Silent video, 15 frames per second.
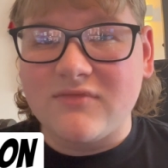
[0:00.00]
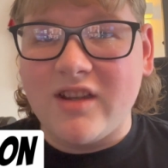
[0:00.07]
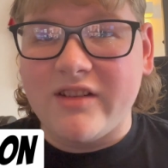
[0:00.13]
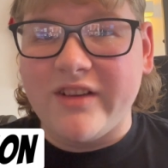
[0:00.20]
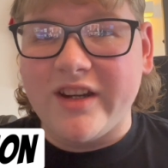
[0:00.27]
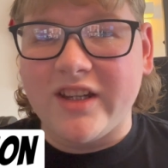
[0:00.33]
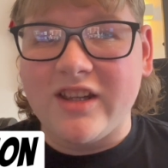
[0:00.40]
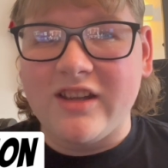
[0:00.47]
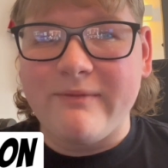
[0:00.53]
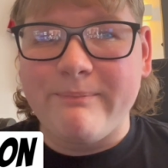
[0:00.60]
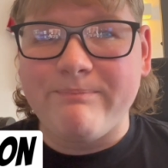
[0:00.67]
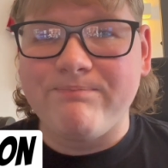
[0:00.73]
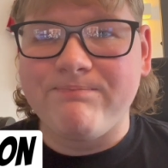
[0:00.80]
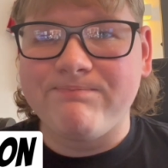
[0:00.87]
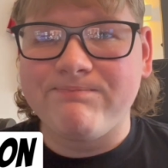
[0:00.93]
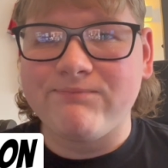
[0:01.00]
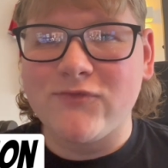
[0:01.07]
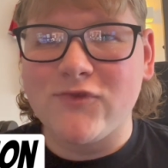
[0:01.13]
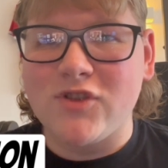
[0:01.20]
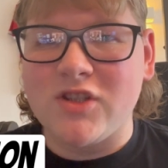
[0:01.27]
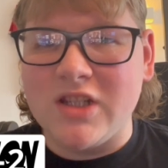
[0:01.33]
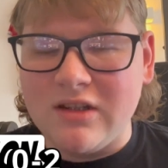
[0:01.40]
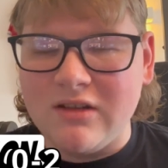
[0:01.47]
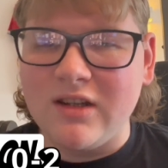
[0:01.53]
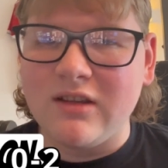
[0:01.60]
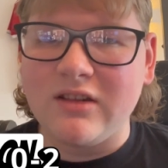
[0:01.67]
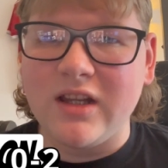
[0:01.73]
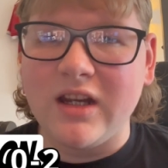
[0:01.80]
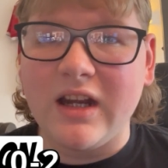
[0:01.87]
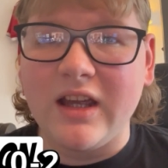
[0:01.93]
I reckon
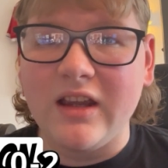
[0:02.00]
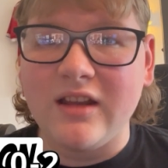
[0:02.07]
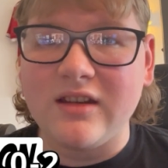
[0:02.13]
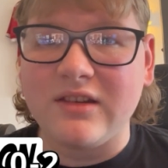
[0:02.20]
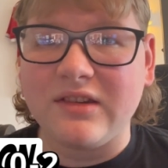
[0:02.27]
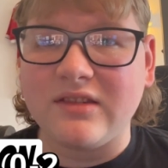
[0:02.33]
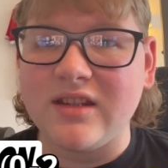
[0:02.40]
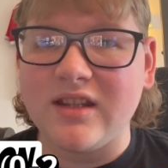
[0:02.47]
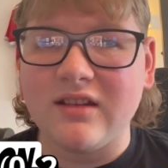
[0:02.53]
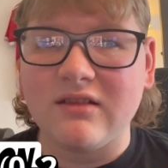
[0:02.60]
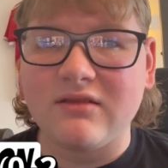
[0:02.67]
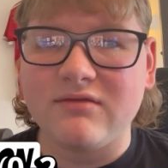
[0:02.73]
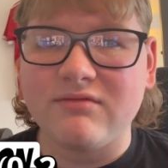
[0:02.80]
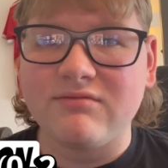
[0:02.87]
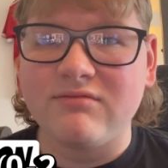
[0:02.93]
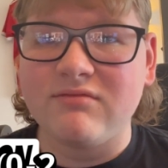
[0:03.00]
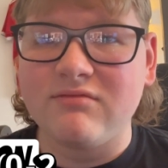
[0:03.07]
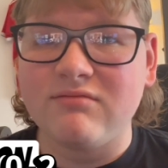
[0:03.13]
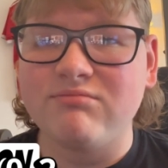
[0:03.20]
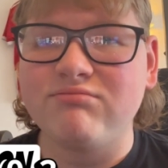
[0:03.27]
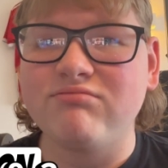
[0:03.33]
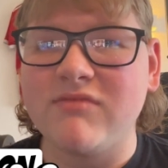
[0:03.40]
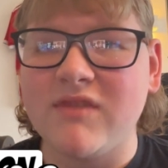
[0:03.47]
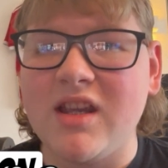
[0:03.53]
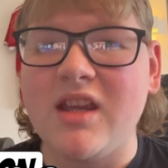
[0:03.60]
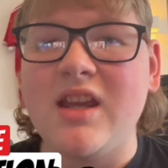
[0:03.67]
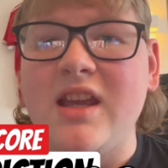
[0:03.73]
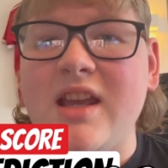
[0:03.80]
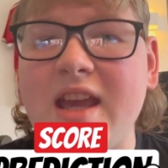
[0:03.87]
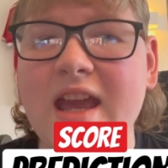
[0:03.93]
2-0 United still.
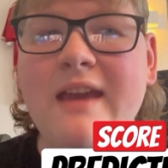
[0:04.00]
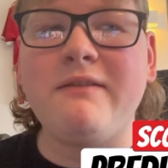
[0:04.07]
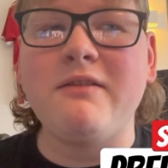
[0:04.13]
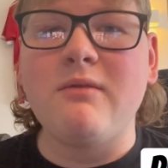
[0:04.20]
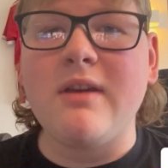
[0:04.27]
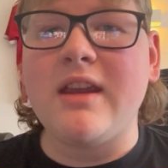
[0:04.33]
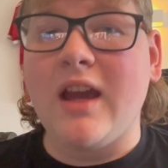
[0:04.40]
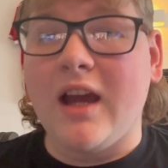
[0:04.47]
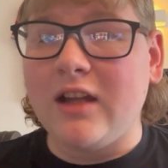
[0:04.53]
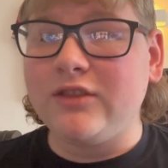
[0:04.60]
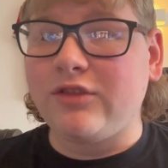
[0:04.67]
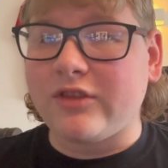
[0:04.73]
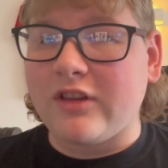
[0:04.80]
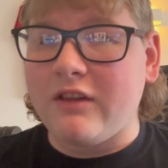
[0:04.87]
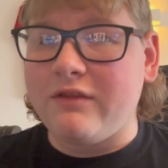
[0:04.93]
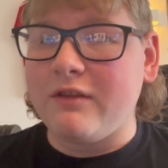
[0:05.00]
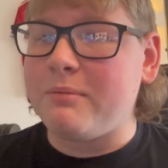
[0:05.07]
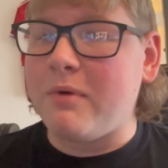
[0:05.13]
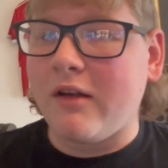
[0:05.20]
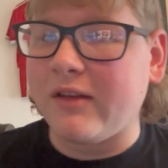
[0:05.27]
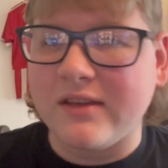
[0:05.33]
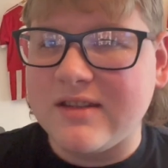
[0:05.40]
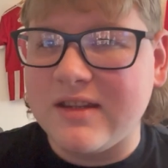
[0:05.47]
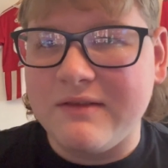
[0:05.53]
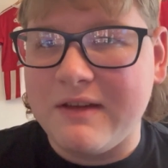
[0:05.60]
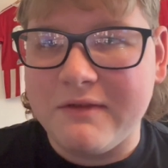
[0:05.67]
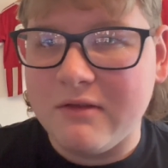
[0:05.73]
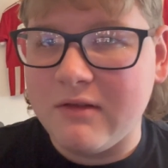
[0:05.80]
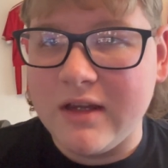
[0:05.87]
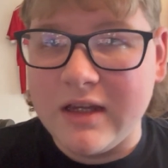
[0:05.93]
Every week I just go for a positive
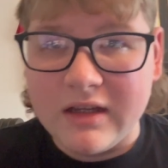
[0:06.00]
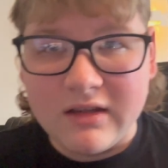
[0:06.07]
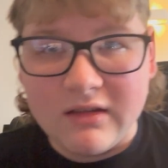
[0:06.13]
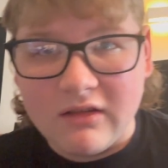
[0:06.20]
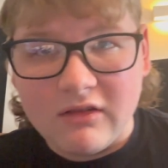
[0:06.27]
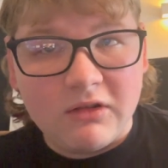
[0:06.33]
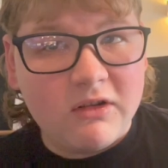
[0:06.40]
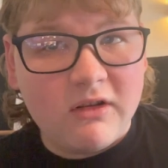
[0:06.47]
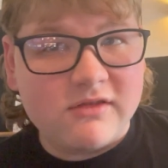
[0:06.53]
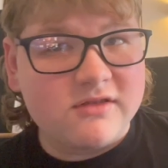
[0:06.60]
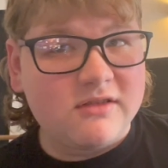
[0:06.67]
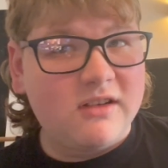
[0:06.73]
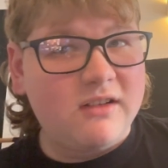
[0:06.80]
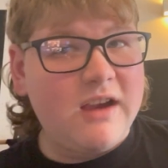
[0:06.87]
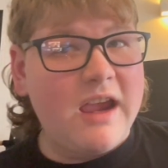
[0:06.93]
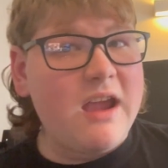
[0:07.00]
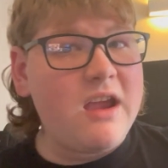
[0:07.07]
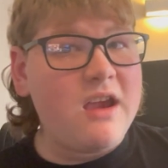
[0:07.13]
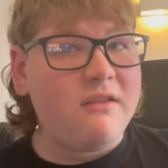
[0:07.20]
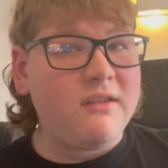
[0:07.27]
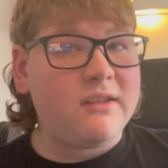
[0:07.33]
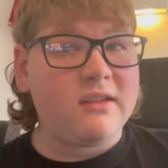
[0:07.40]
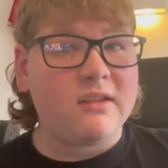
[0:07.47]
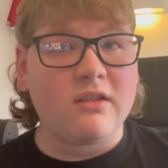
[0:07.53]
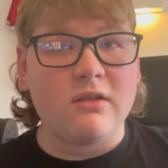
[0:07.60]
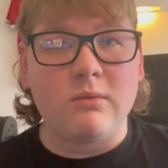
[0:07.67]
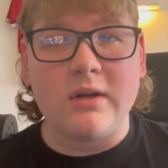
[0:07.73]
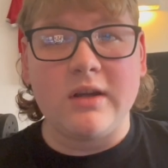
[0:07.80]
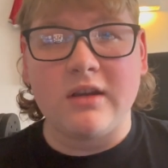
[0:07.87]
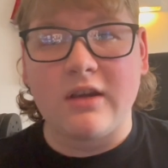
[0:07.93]
every week. Got to every single
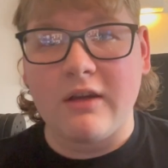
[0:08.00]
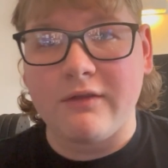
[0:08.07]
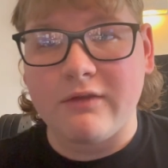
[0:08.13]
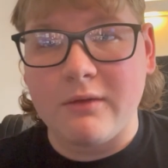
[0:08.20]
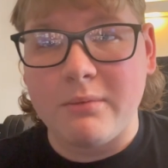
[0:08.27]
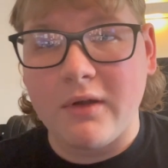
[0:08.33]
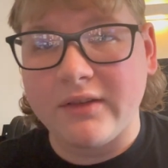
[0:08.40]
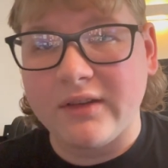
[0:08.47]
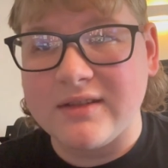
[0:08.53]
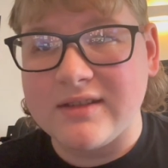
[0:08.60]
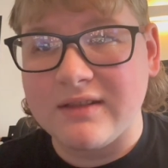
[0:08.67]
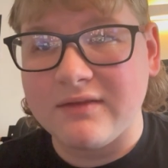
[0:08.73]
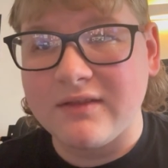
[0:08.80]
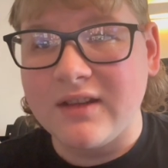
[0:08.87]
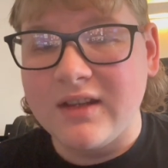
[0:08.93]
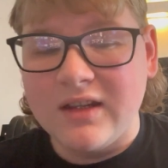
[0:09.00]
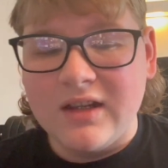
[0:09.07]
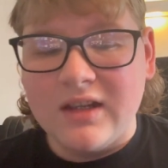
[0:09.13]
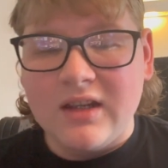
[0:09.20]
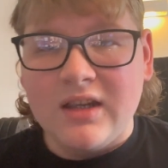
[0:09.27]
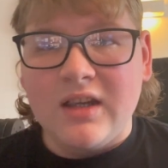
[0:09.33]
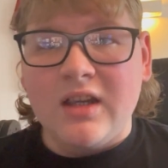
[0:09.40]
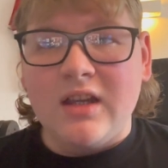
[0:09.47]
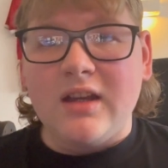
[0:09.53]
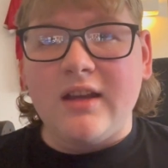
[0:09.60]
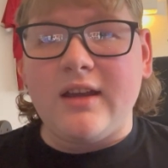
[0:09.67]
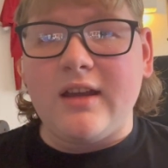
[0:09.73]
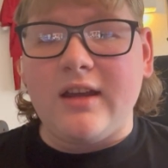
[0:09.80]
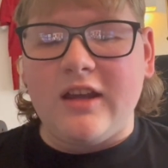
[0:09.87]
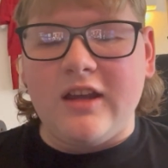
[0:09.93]
week go for a positive.
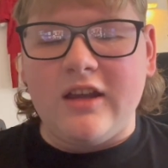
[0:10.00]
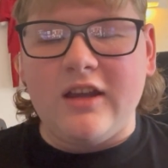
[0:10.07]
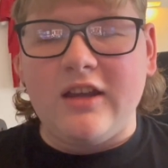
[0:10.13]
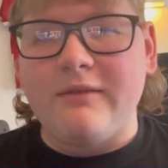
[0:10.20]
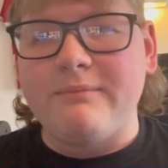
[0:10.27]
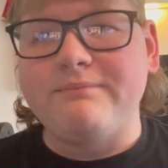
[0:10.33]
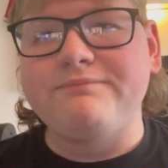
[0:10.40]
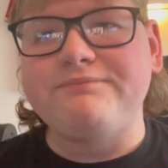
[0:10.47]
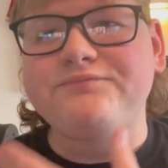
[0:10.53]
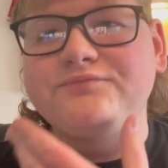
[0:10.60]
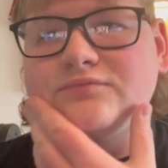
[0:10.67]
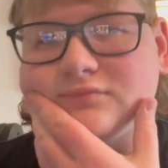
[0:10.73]
2-0